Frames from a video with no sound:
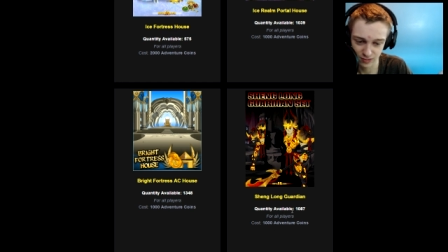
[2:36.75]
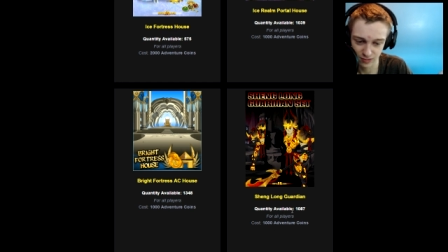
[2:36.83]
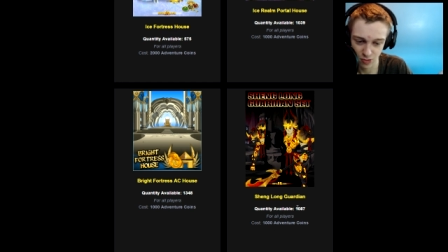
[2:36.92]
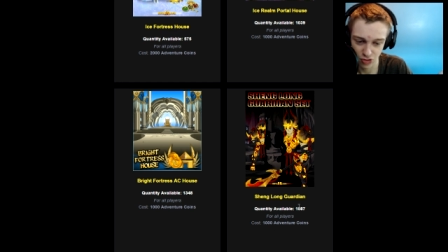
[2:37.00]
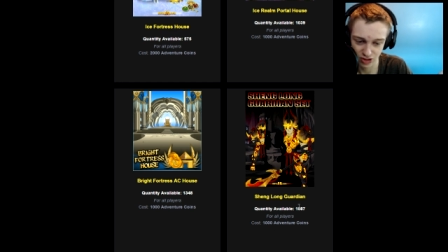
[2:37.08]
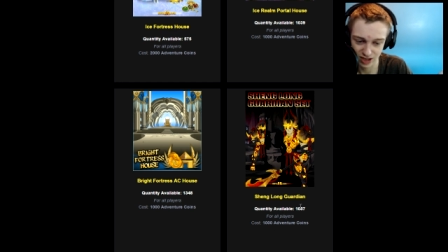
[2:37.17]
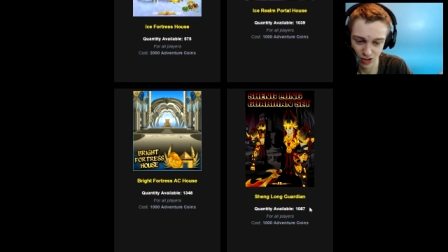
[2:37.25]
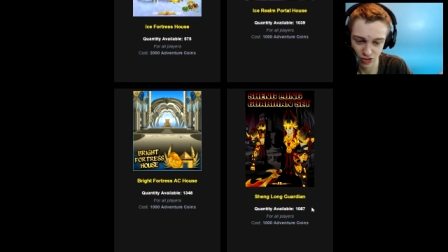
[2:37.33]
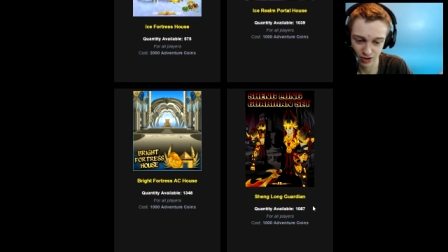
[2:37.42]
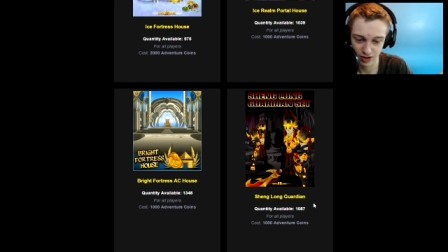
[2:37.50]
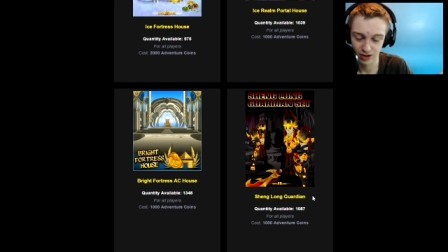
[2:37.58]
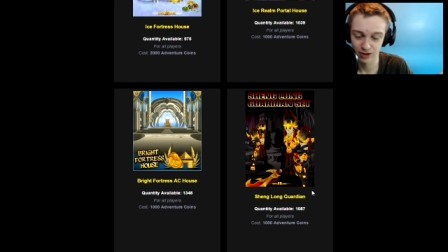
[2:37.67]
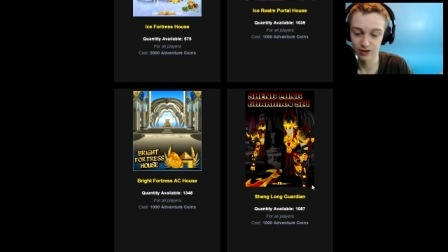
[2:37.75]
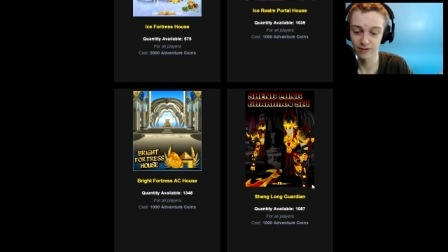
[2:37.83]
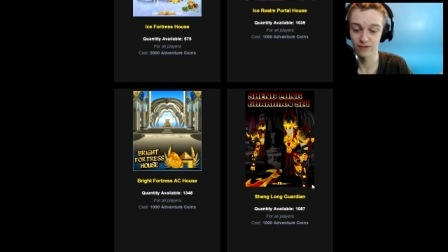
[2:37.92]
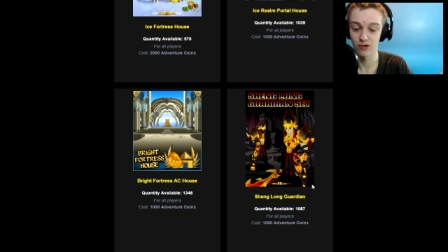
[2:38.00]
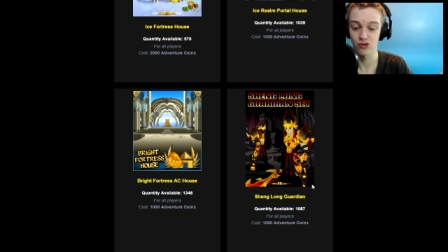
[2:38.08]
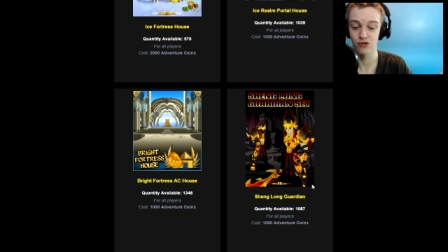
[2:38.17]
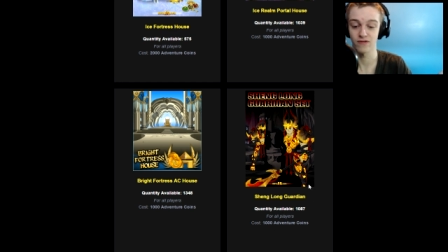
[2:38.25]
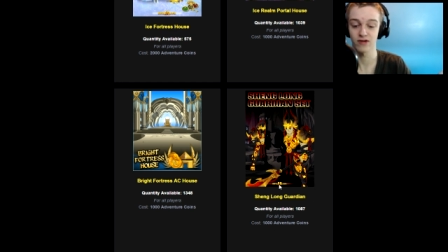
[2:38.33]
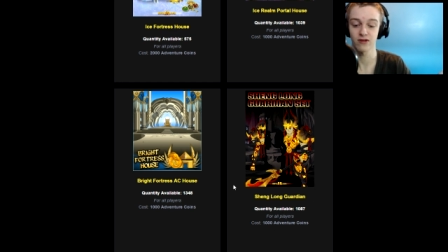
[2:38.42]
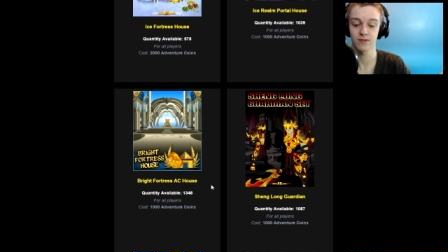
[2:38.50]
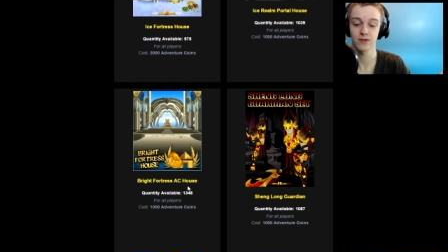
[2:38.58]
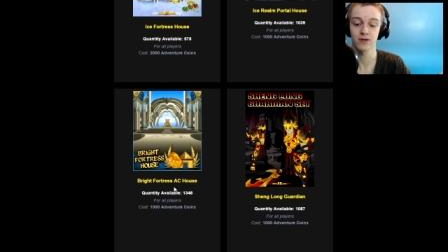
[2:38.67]
Almost a thousand one hundred of those
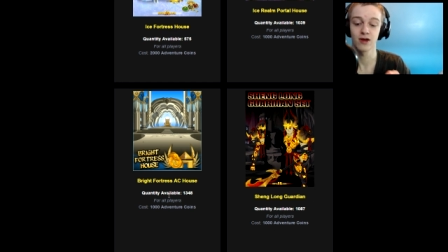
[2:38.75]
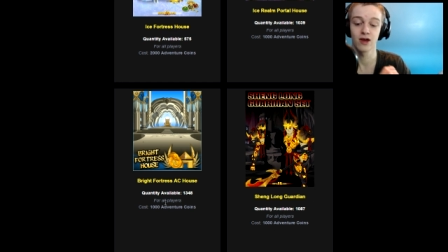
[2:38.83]
available.